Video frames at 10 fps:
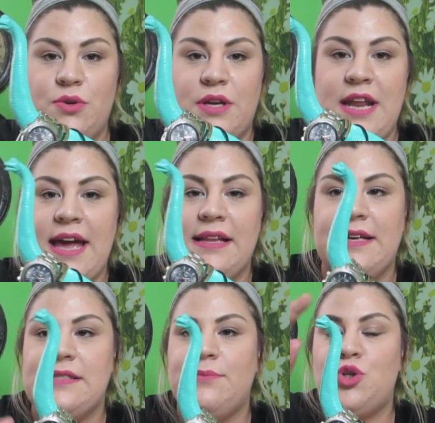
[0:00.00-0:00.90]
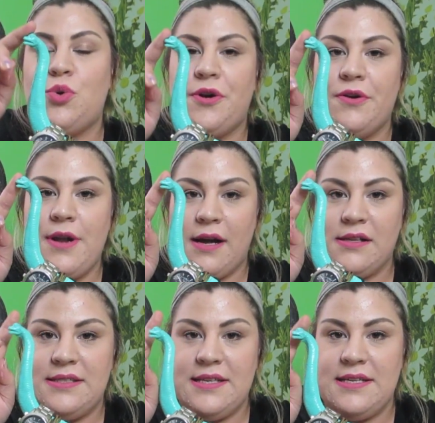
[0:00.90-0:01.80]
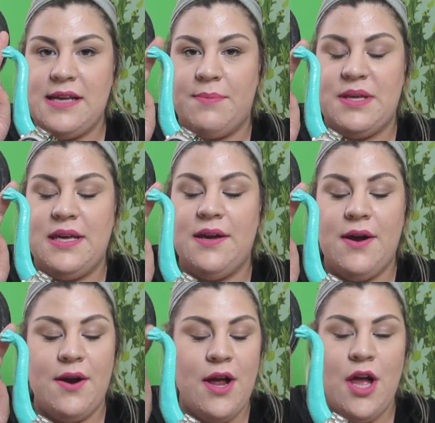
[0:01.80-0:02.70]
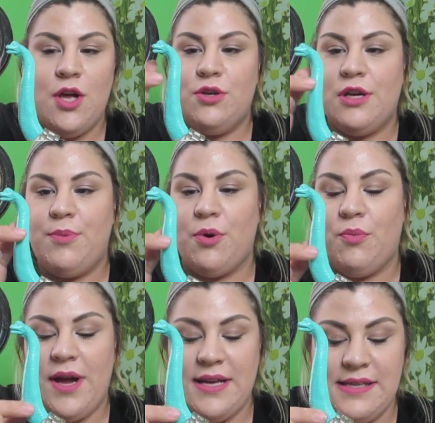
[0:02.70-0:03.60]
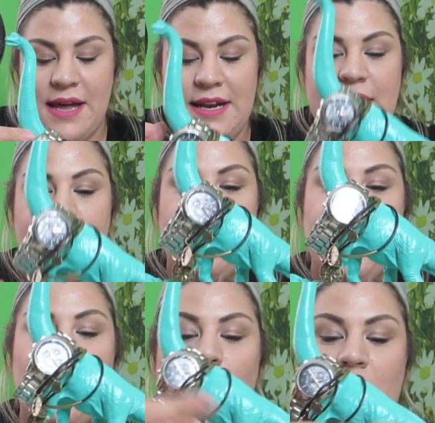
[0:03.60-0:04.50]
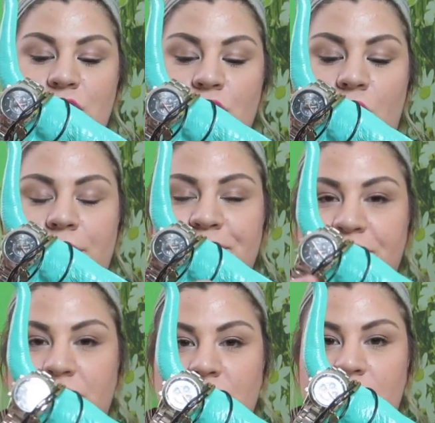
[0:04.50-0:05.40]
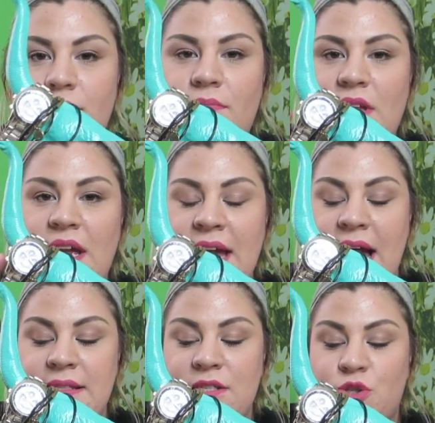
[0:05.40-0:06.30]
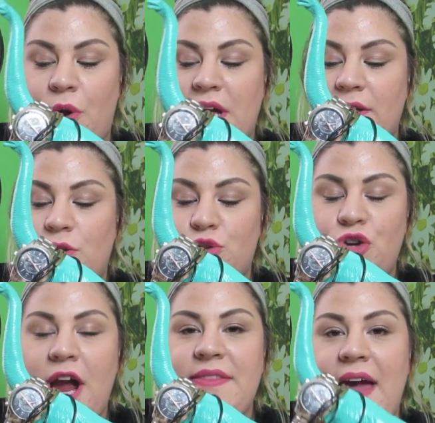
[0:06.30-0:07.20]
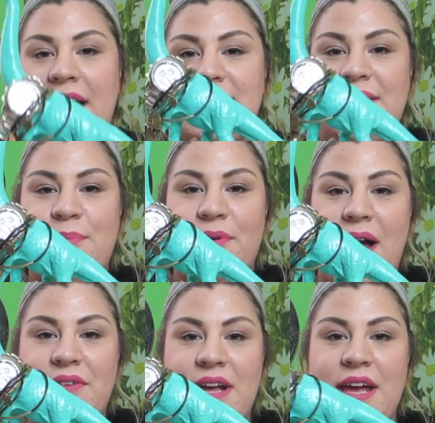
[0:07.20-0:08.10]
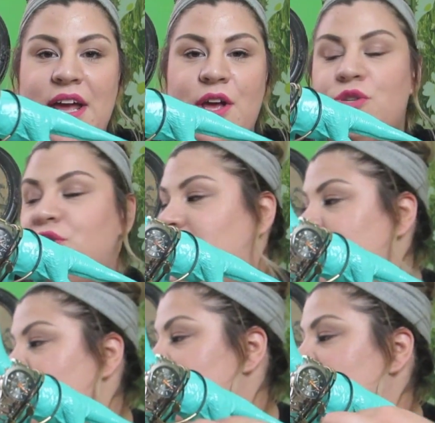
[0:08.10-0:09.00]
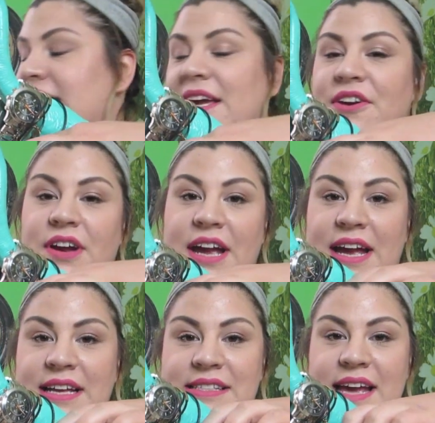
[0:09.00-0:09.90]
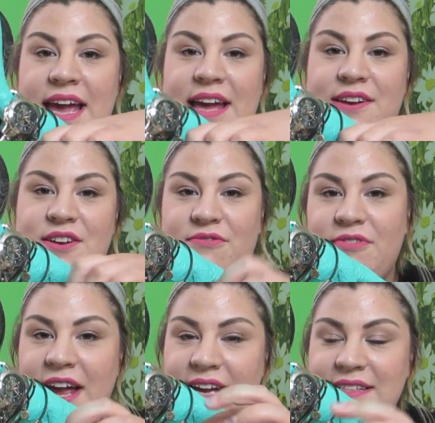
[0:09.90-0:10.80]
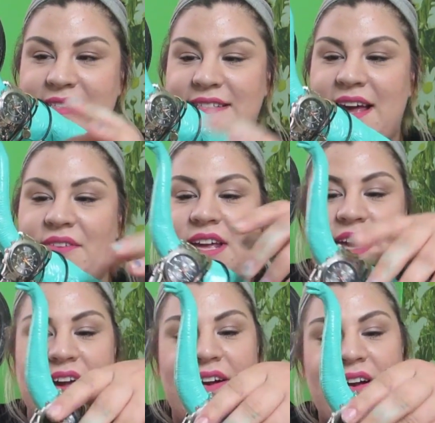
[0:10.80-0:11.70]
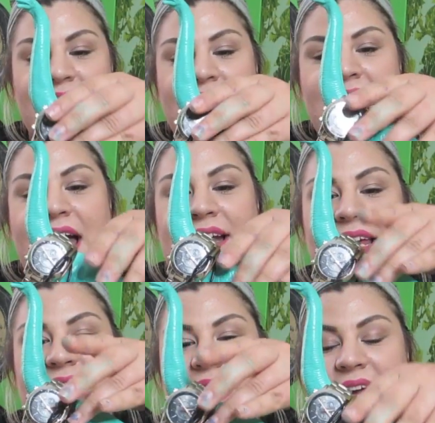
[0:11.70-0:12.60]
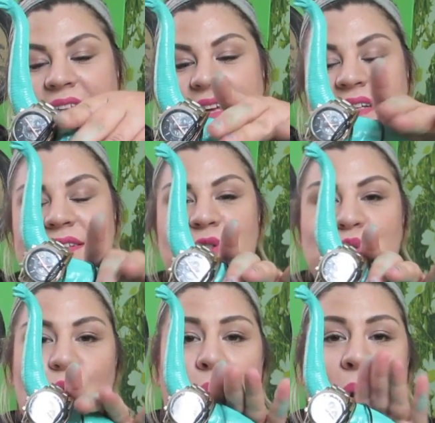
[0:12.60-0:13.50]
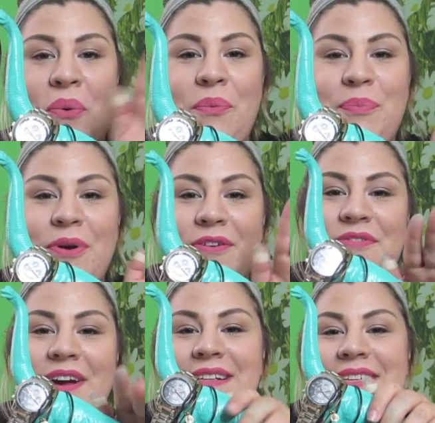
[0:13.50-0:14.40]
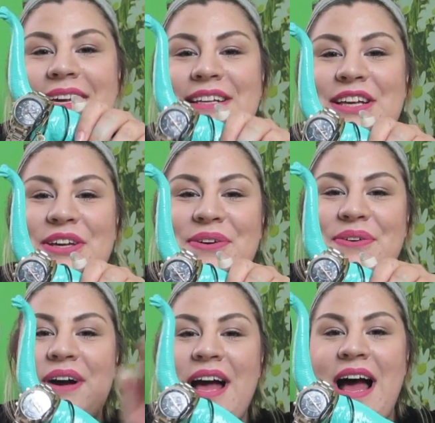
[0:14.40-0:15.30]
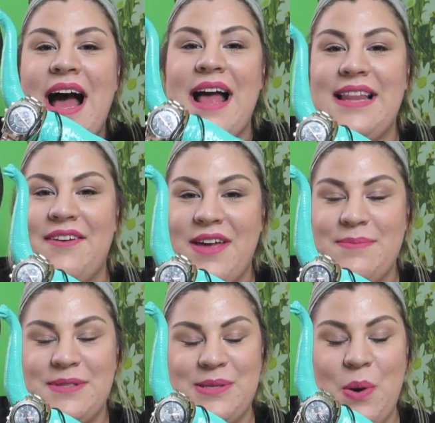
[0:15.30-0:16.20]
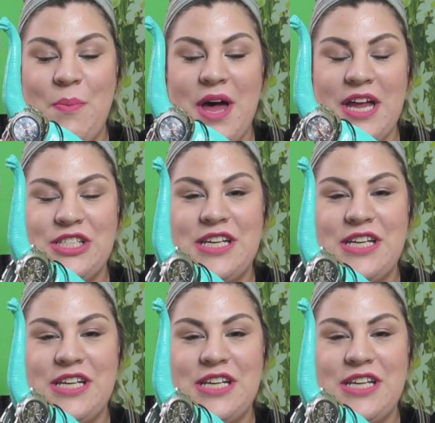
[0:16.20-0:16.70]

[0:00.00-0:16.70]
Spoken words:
You can hang like some shorter necklaces up here. You can put rings on him. And then also he has this great little tray that has a lip around it, so you can put like earrings and rings down here. And he is so perfect and cute. I love him so much.